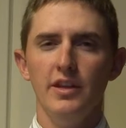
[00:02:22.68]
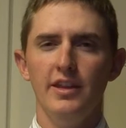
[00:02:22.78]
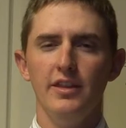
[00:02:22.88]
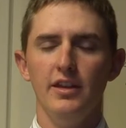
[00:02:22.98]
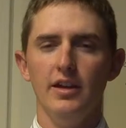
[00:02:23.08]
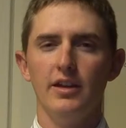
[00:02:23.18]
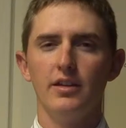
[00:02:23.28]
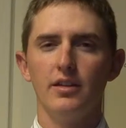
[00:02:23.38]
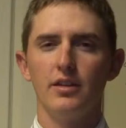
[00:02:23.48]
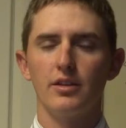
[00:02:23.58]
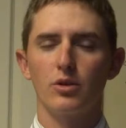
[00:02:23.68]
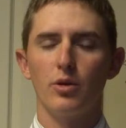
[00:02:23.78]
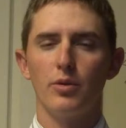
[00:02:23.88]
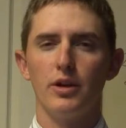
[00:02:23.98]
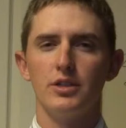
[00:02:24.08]
In the end, these
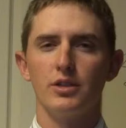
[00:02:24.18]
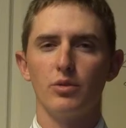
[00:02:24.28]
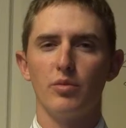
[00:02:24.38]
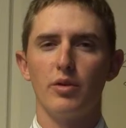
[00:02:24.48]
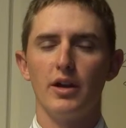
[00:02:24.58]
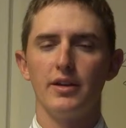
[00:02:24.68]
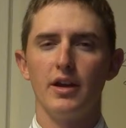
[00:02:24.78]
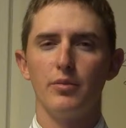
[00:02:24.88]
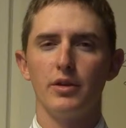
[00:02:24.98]
corporations were brought down